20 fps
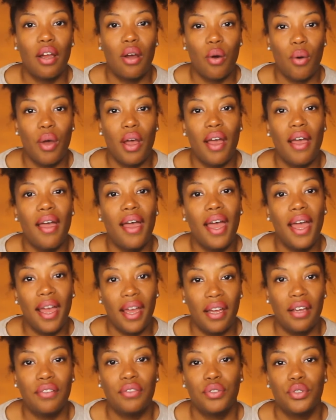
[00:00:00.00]
oh, I
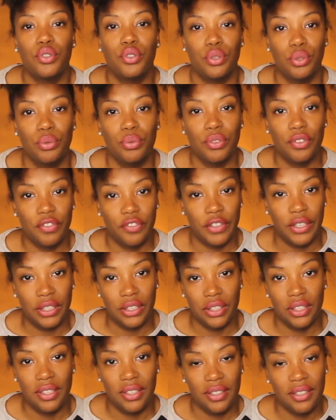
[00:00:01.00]
have to
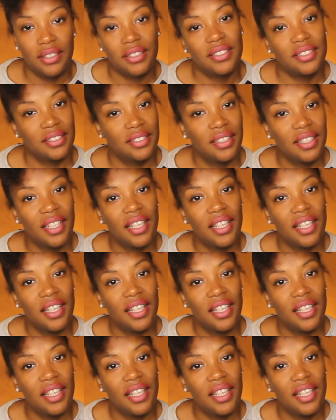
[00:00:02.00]
refresh this.